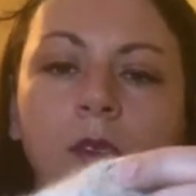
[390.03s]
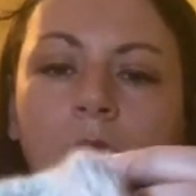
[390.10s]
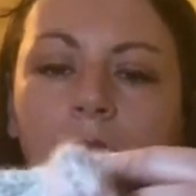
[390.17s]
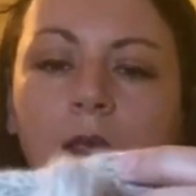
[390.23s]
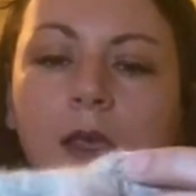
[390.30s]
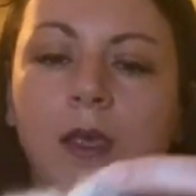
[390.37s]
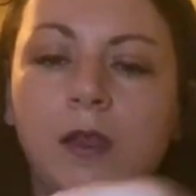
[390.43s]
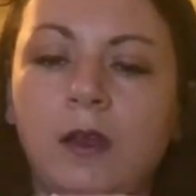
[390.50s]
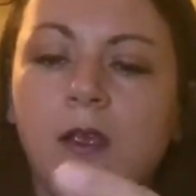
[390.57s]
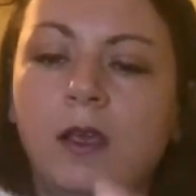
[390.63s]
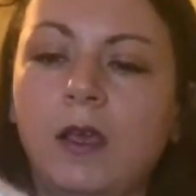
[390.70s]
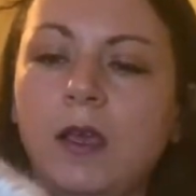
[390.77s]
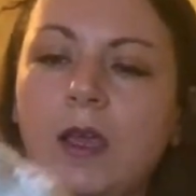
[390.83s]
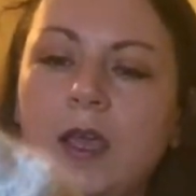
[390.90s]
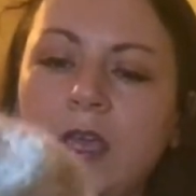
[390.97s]
and
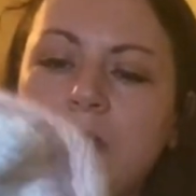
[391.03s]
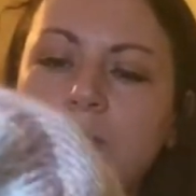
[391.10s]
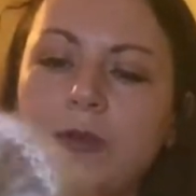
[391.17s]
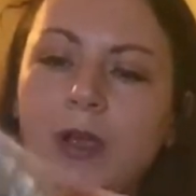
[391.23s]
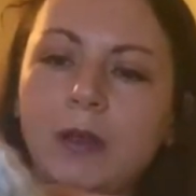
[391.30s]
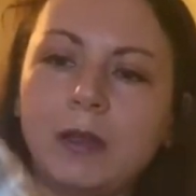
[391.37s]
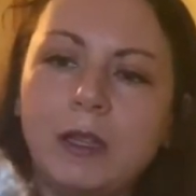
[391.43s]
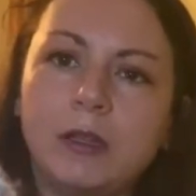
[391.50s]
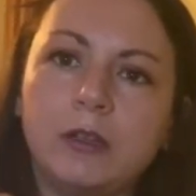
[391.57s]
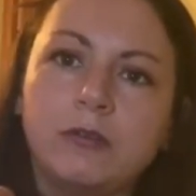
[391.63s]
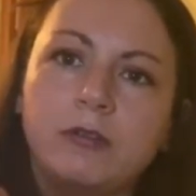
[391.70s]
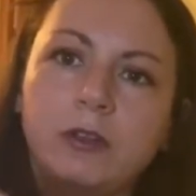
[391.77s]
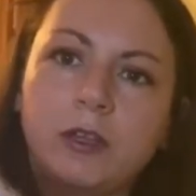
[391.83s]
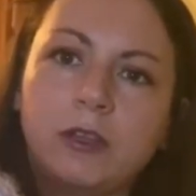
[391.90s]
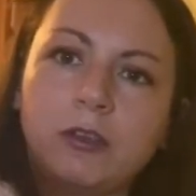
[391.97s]
it'd probably look
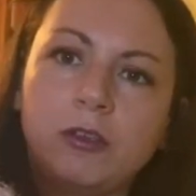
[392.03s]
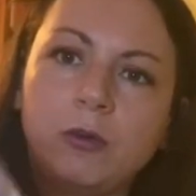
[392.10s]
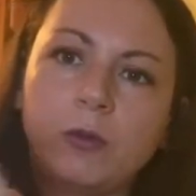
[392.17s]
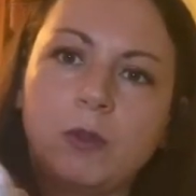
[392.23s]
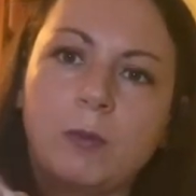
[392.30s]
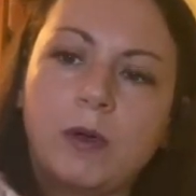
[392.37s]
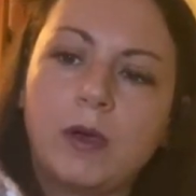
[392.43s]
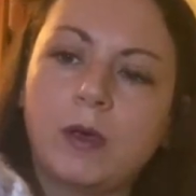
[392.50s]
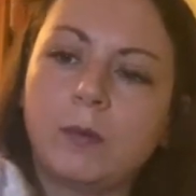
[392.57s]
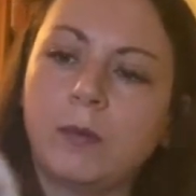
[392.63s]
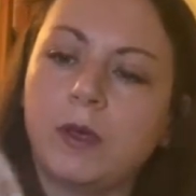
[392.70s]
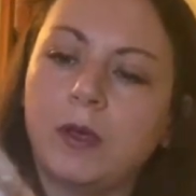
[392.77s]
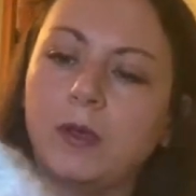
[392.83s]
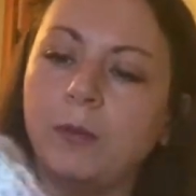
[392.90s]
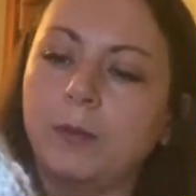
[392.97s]
really cute with a
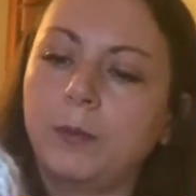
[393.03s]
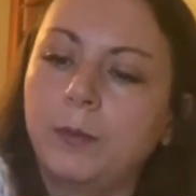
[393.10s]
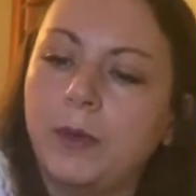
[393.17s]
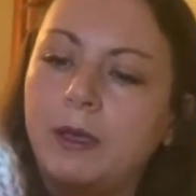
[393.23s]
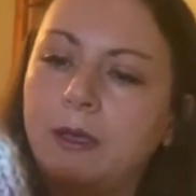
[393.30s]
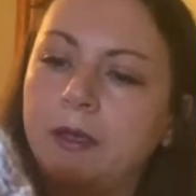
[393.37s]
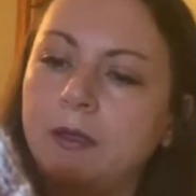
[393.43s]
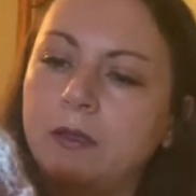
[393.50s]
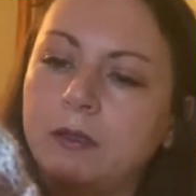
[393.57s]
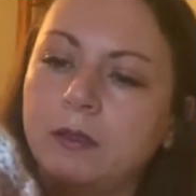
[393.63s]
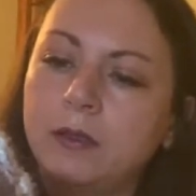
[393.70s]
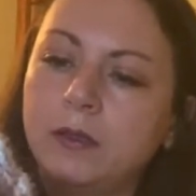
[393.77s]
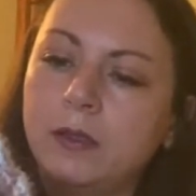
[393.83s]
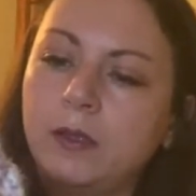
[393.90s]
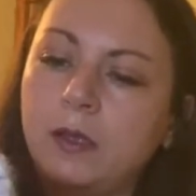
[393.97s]
pom-pom, but
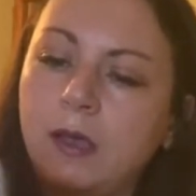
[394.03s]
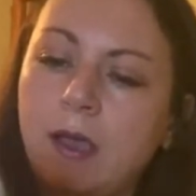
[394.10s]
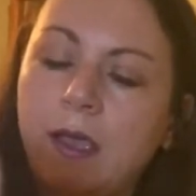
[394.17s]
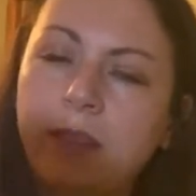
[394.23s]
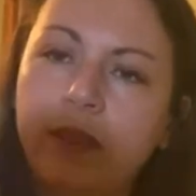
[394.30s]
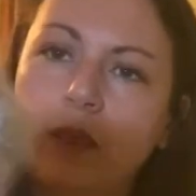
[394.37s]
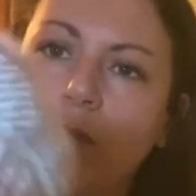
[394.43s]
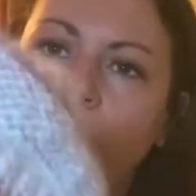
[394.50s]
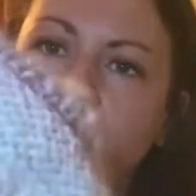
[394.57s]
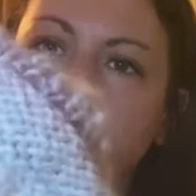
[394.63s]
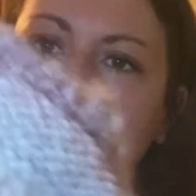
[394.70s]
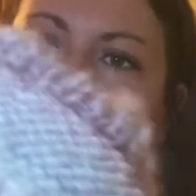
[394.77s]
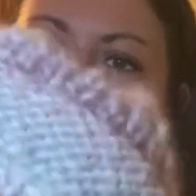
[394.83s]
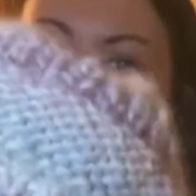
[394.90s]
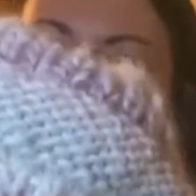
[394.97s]
I think with the
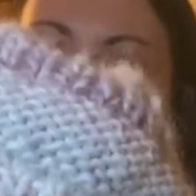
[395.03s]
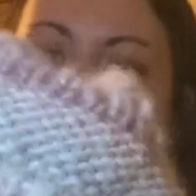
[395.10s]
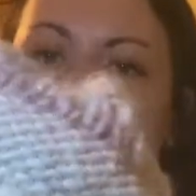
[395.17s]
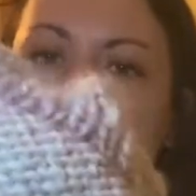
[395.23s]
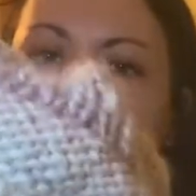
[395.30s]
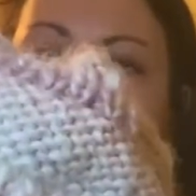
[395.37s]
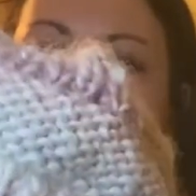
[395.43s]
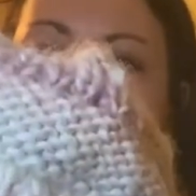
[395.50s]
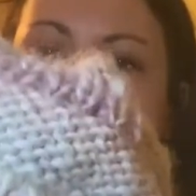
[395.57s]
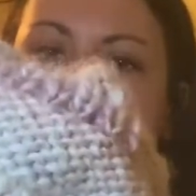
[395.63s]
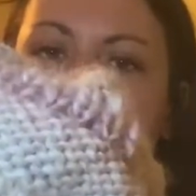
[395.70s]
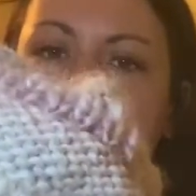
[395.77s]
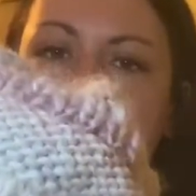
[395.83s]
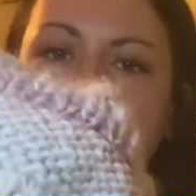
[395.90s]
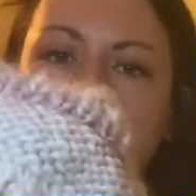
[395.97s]
blend,
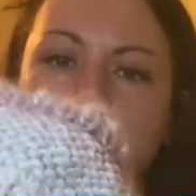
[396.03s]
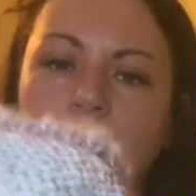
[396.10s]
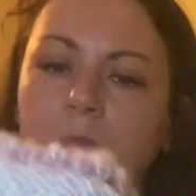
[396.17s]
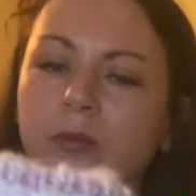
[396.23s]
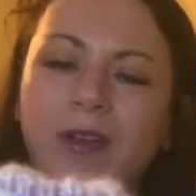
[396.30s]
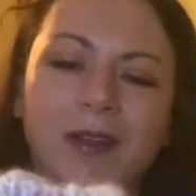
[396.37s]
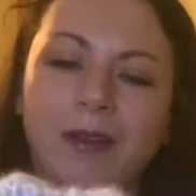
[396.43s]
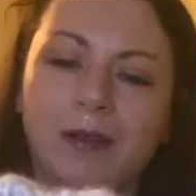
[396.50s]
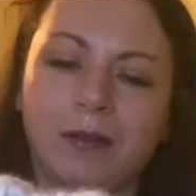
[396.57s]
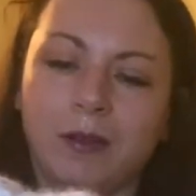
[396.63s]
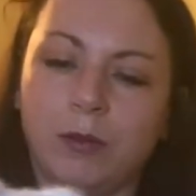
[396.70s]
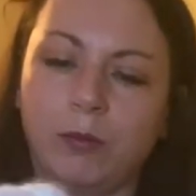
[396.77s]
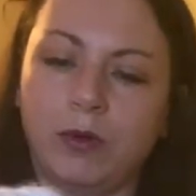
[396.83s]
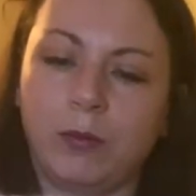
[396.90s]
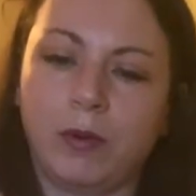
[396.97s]
I don't know, I'm probably not
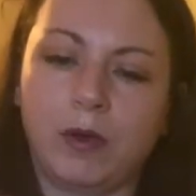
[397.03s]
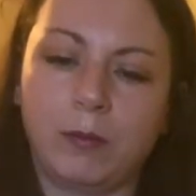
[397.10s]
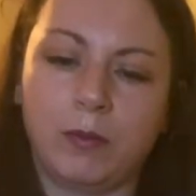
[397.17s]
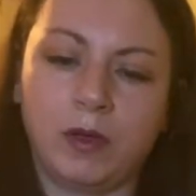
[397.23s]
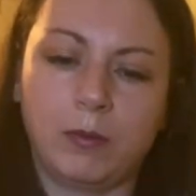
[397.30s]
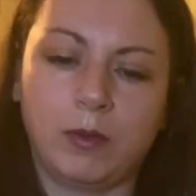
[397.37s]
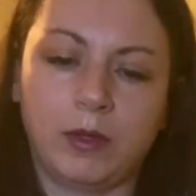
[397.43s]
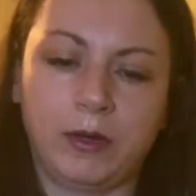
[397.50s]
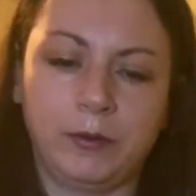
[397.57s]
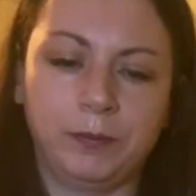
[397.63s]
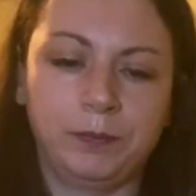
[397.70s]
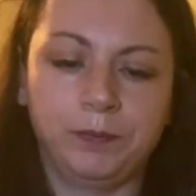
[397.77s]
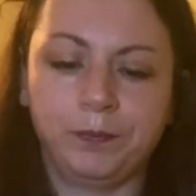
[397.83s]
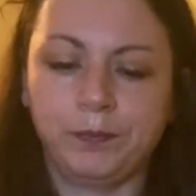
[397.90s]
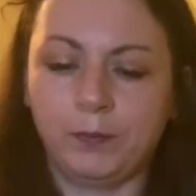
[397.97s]
going to put a pom-pom on it.
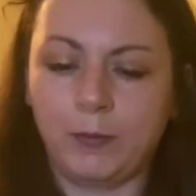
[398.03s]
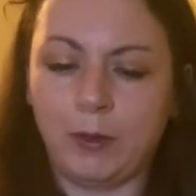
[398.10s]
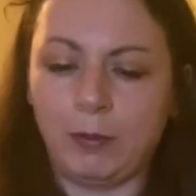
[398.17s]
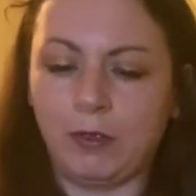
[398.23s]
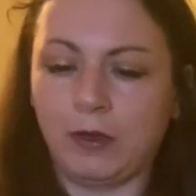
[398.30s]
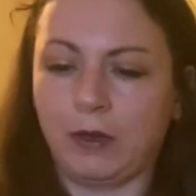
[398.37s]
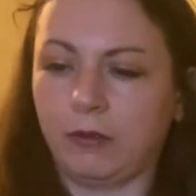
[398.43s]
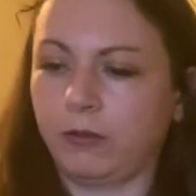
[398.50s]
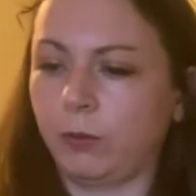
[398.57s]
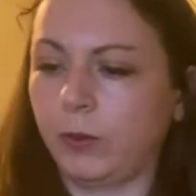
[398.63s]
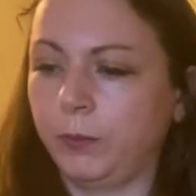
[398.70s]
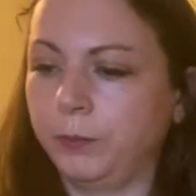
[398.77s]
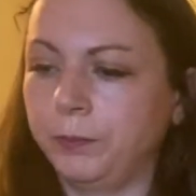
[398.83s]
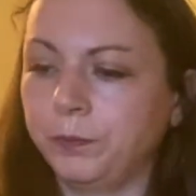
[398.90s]
Maybe the next one.